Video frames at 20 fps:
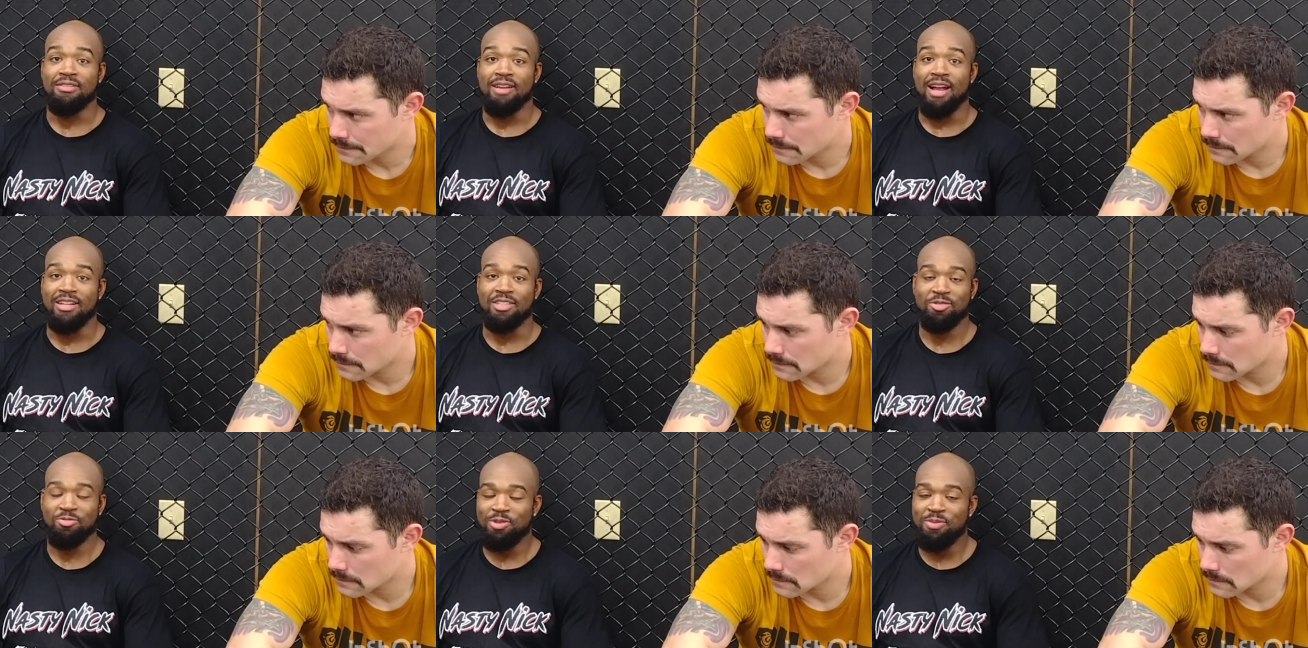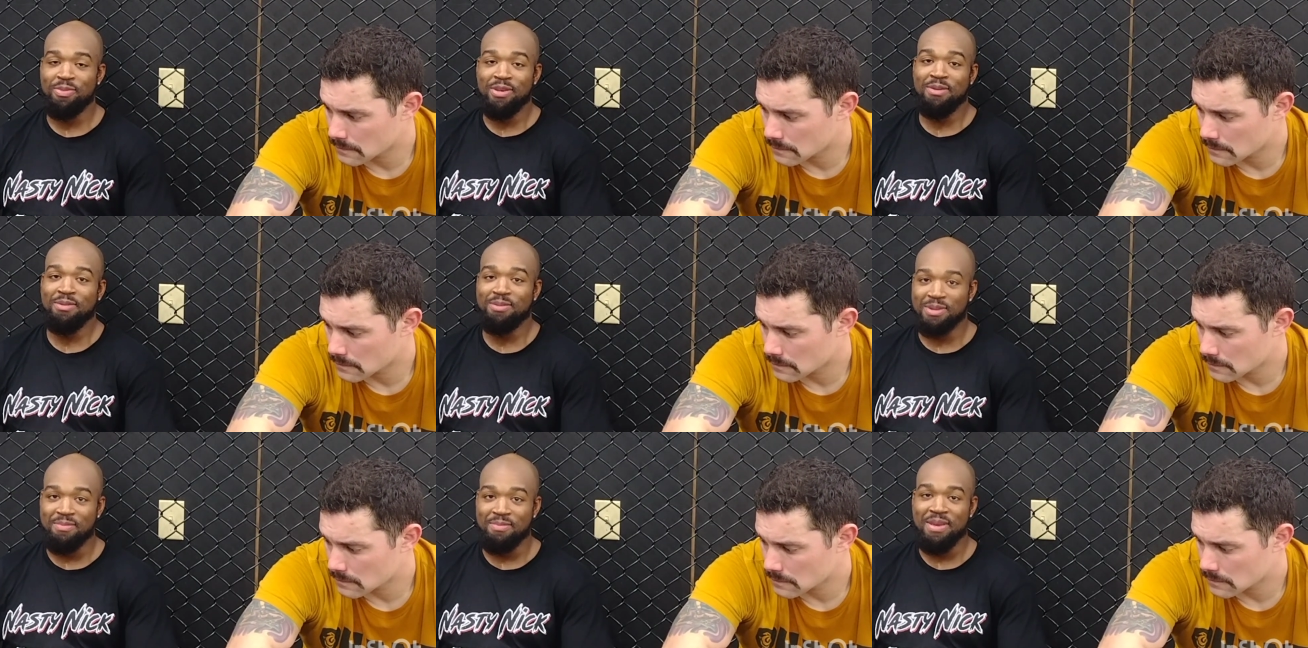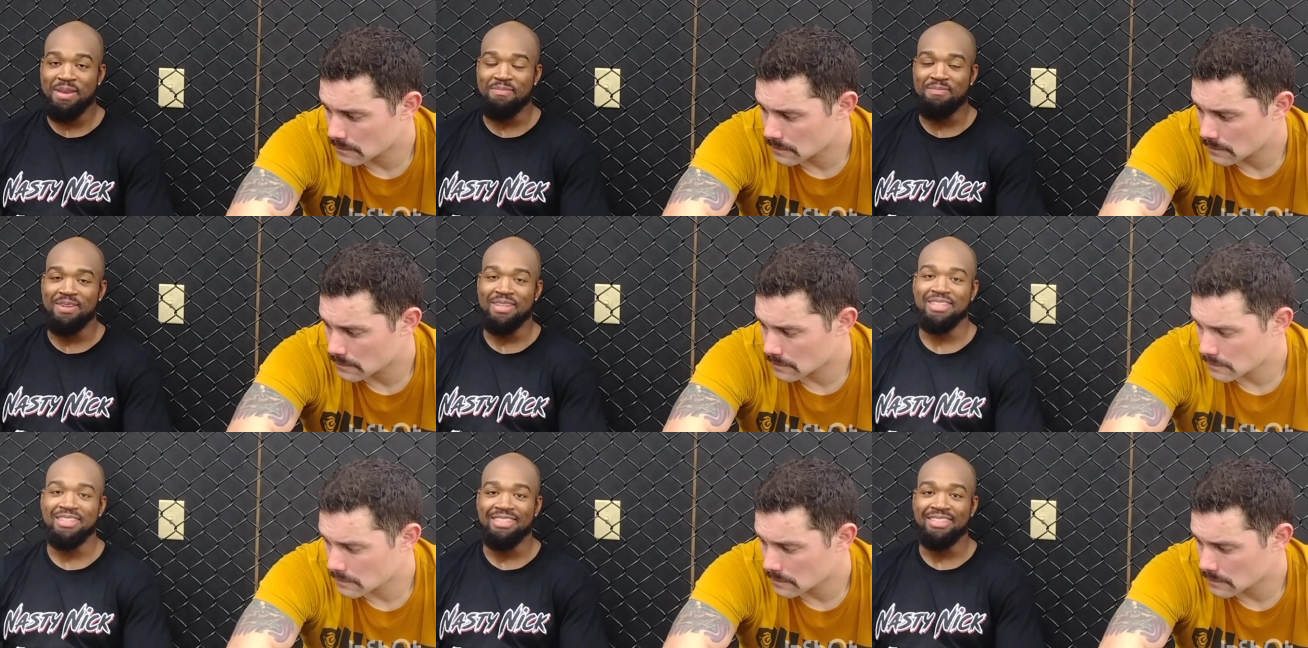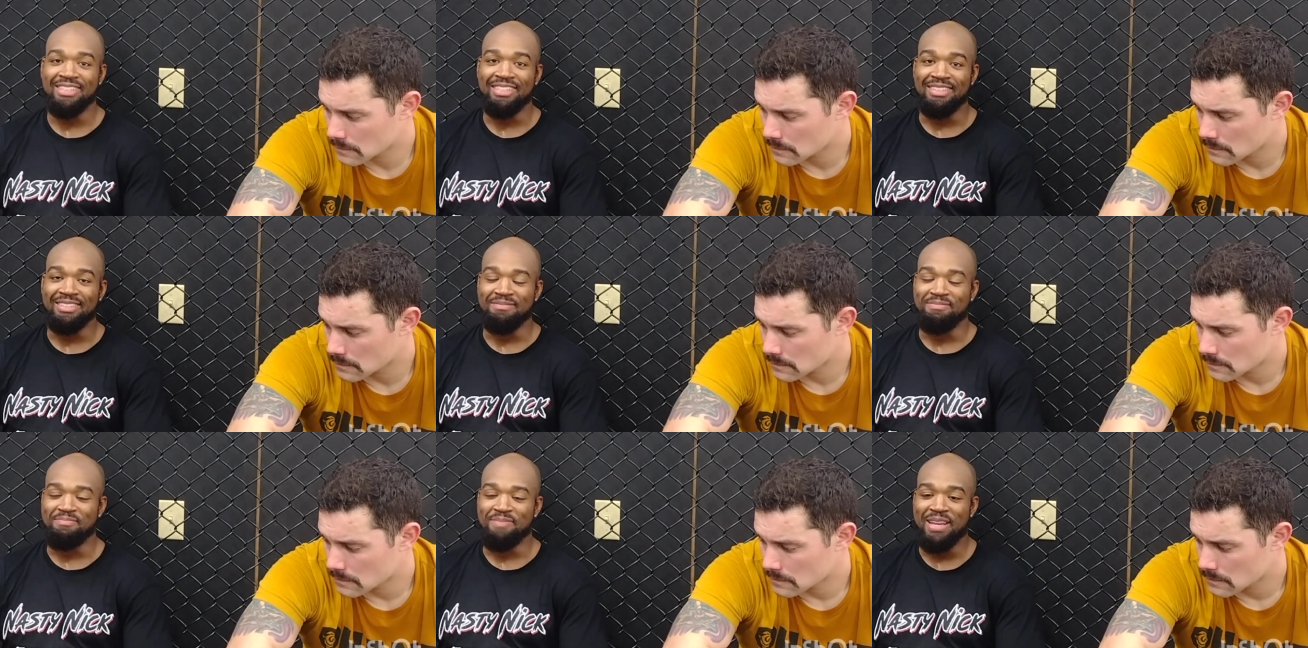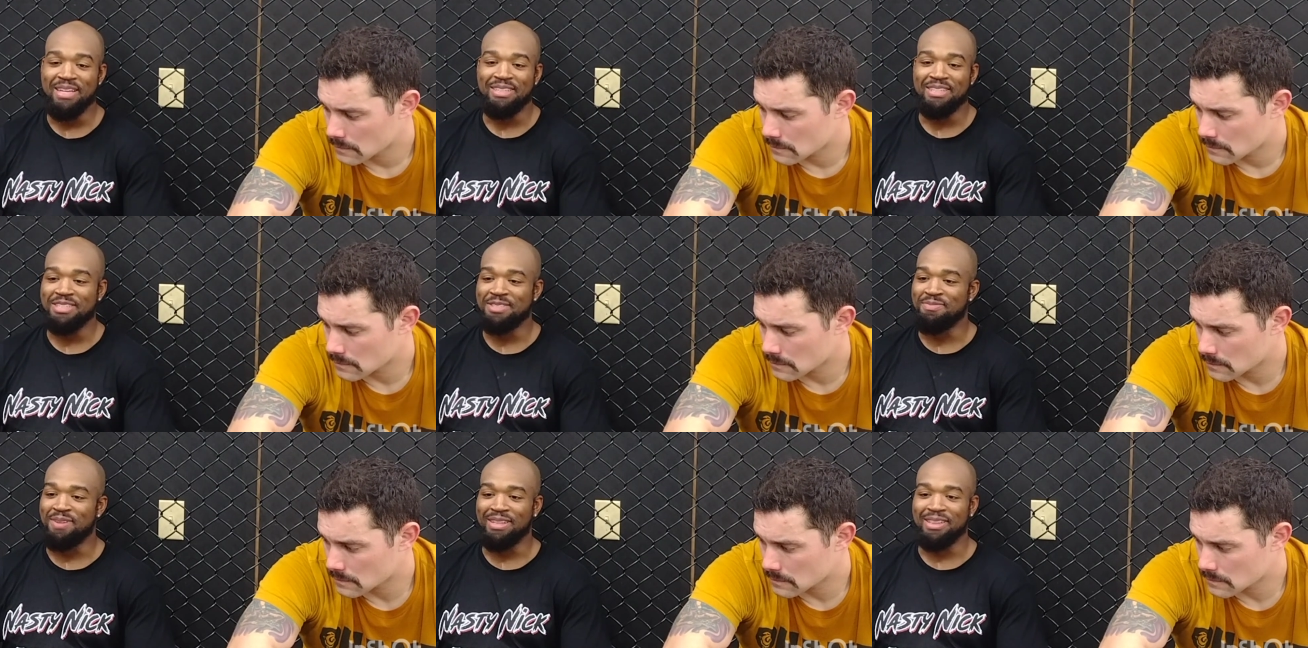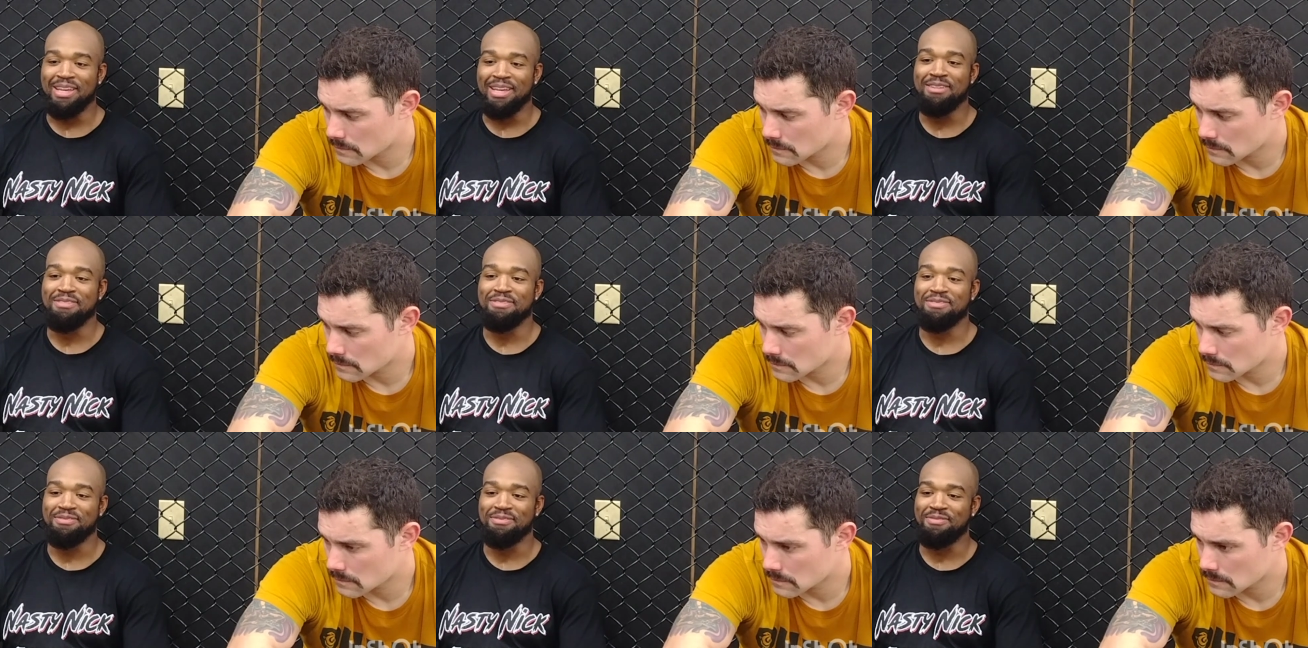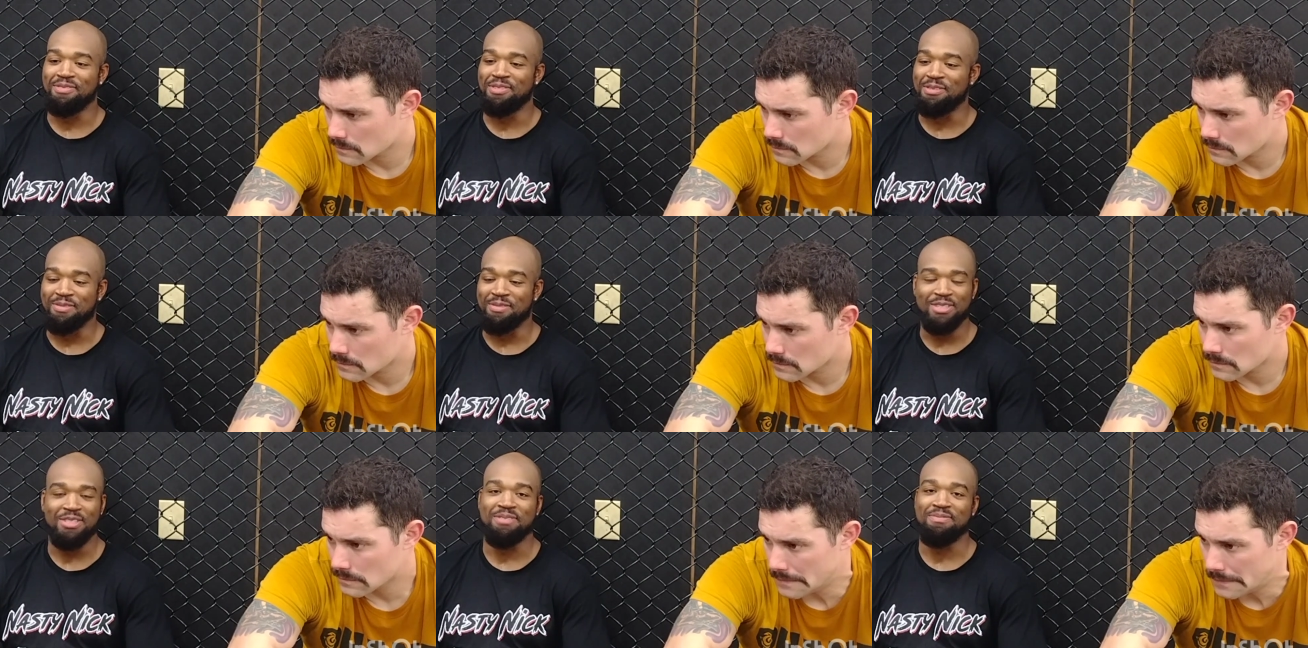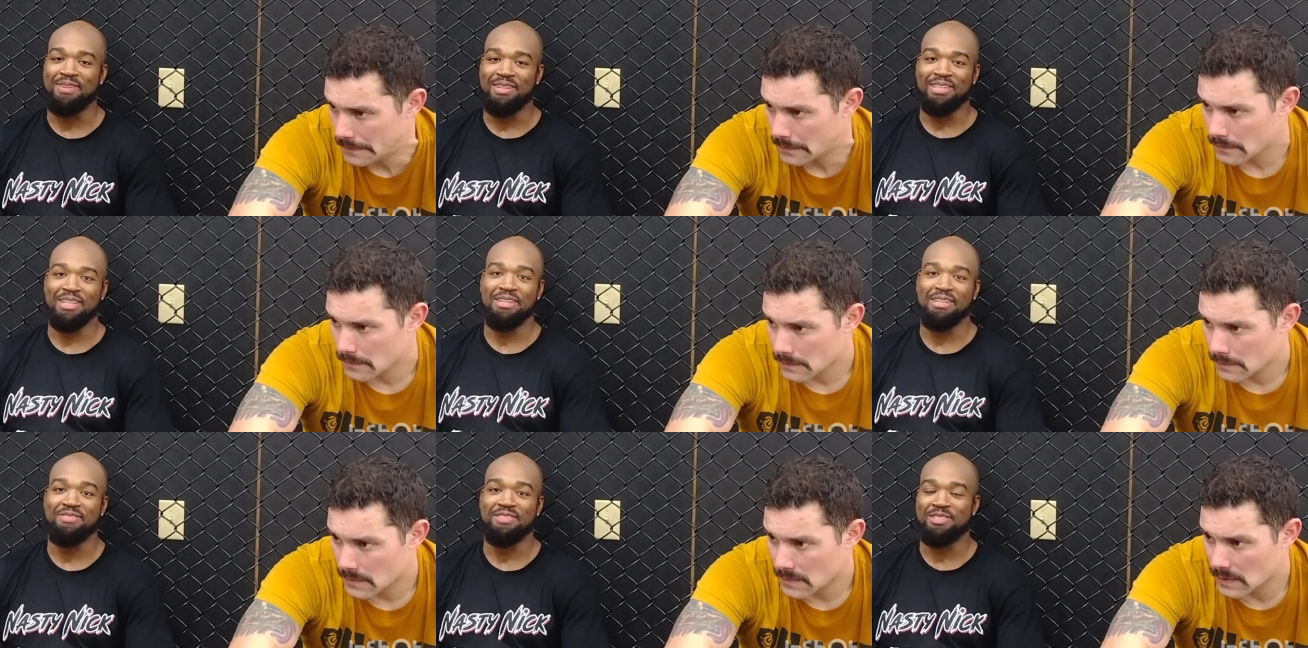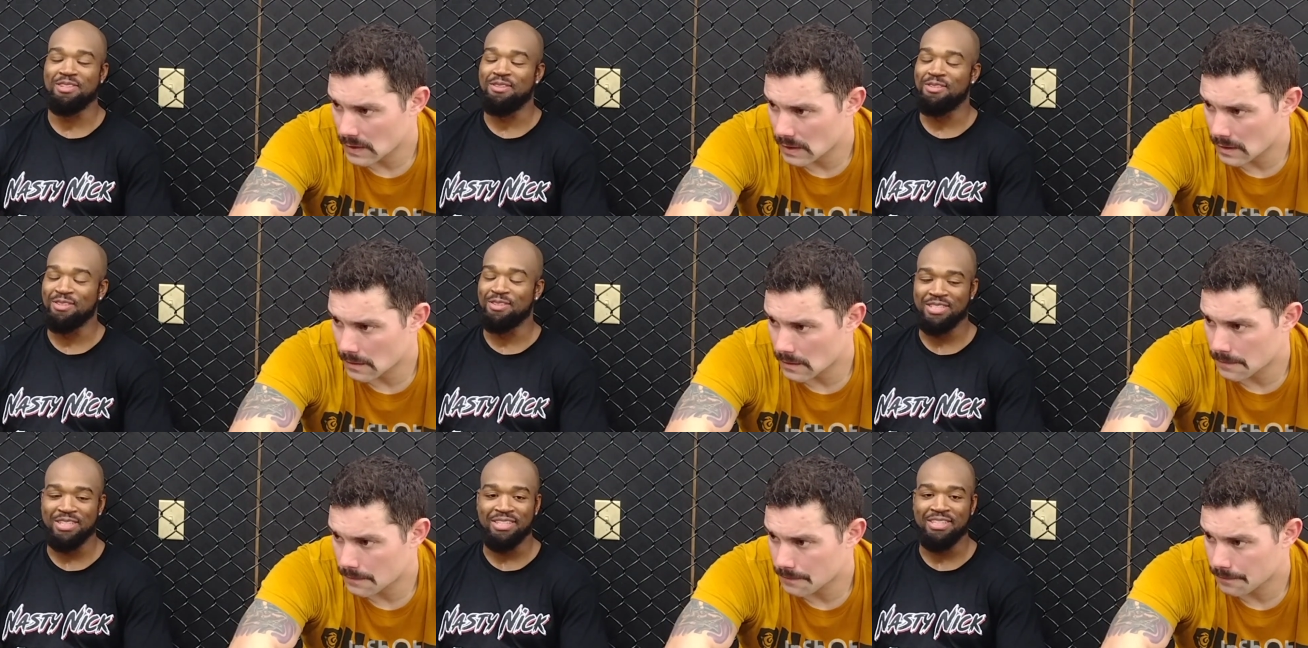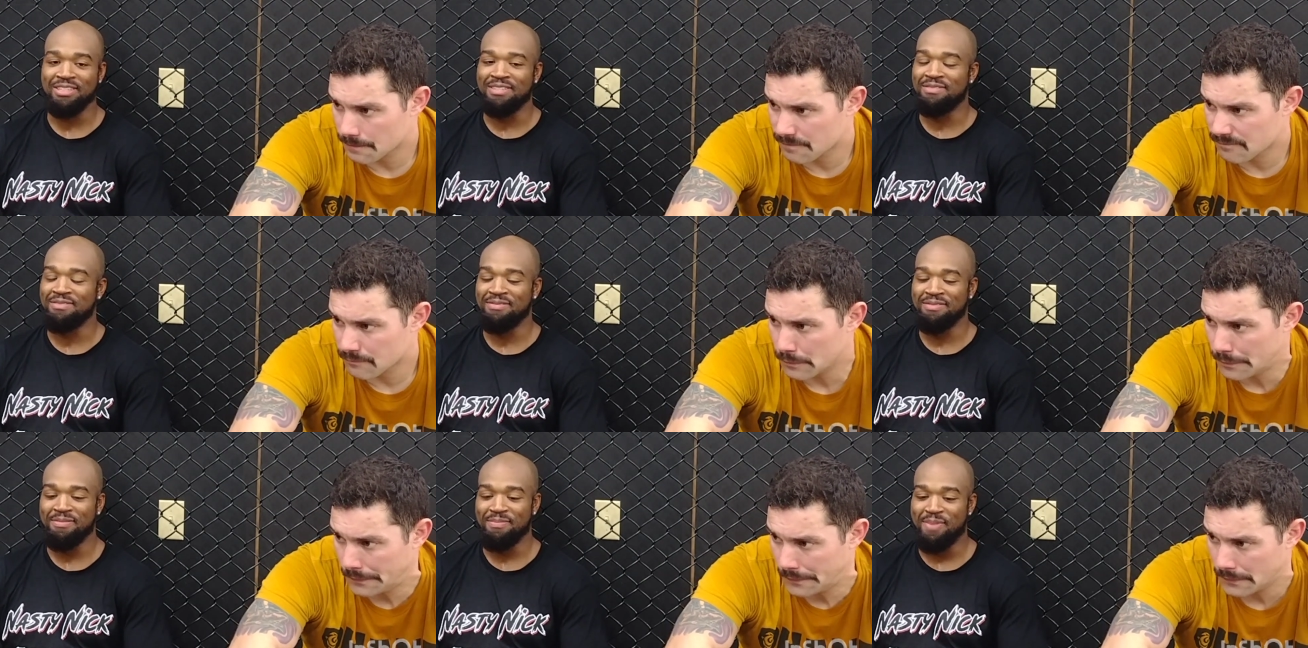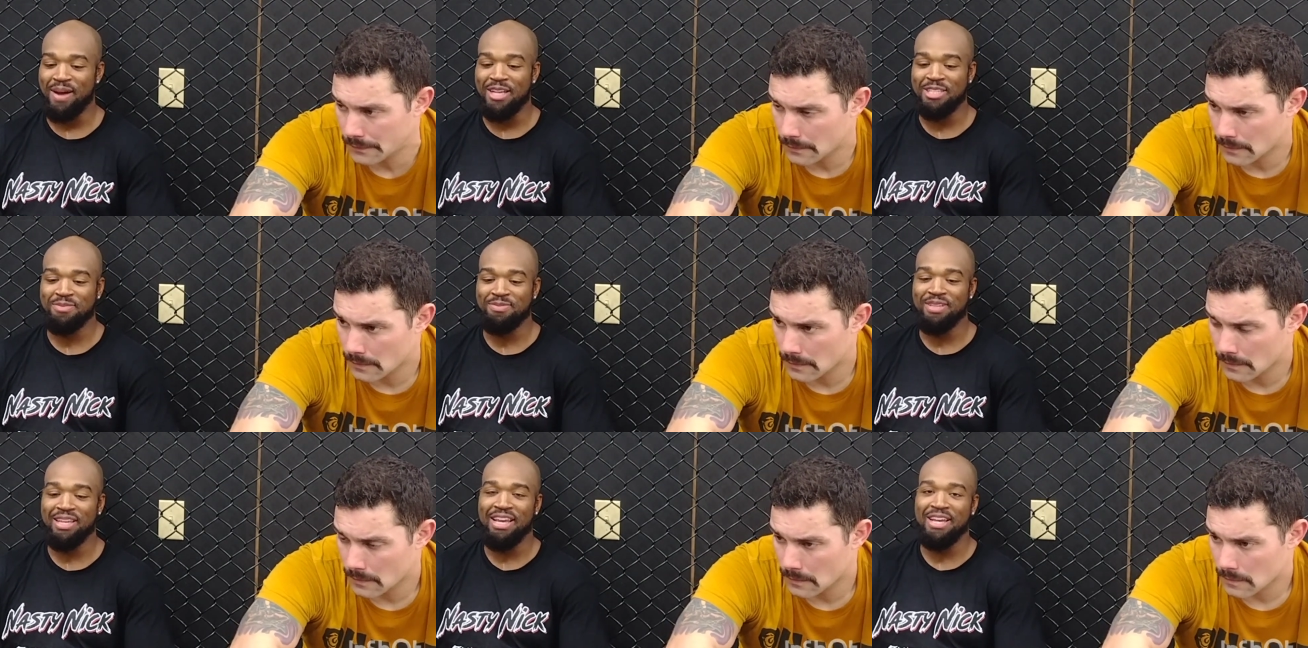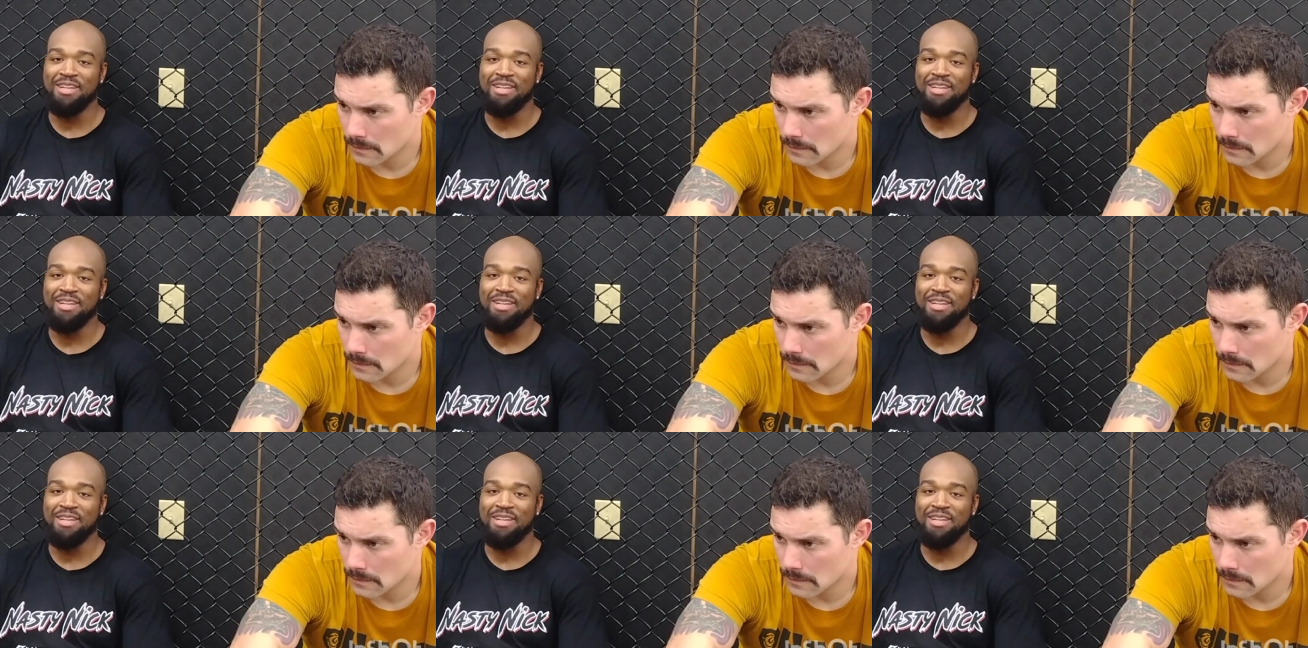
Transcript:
Speaker 1: I just want to be able to make money and make this my life for the rest of my life as long as it can possibly